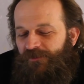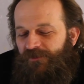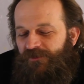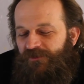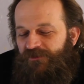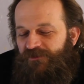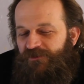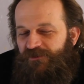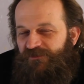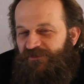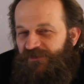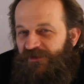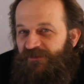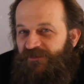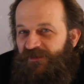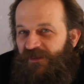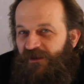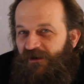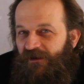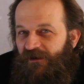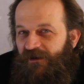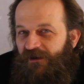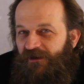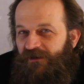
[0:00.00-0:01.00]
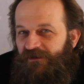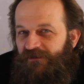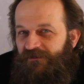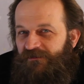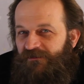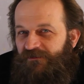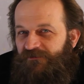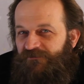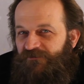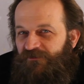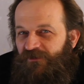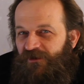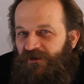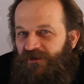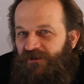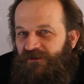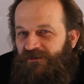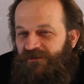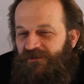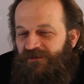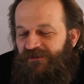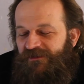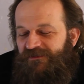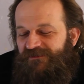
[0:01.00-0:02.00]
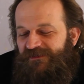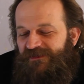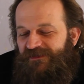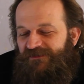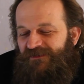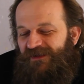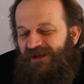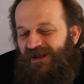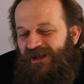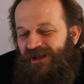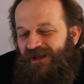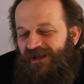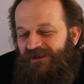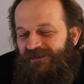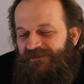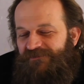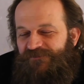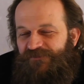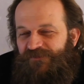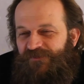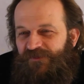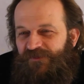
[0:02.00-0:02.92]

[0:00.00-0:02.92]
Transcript: do you think they are afraid? He's like, well,